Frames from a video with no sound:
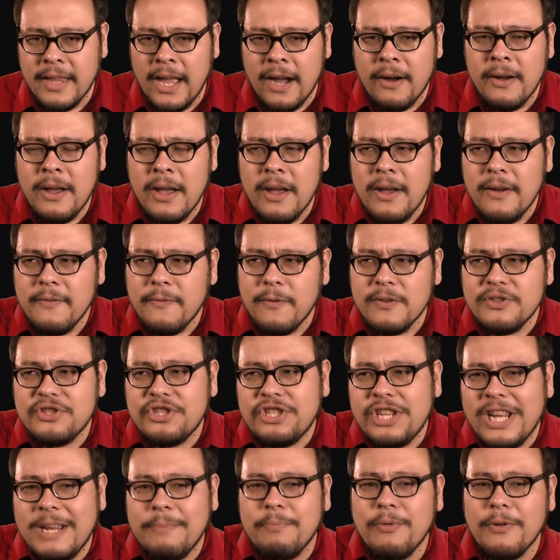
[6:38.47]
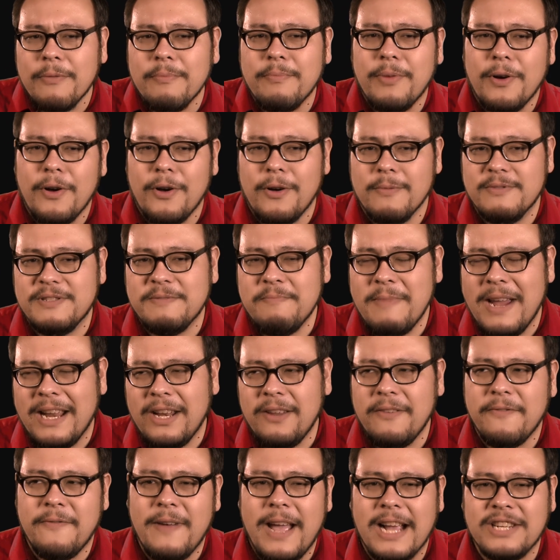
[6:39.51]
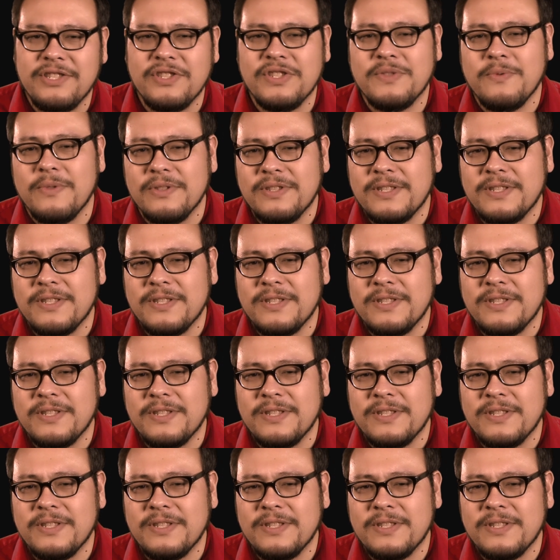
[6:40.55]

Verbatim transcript: Now, for cheaper bulbs, manufacturers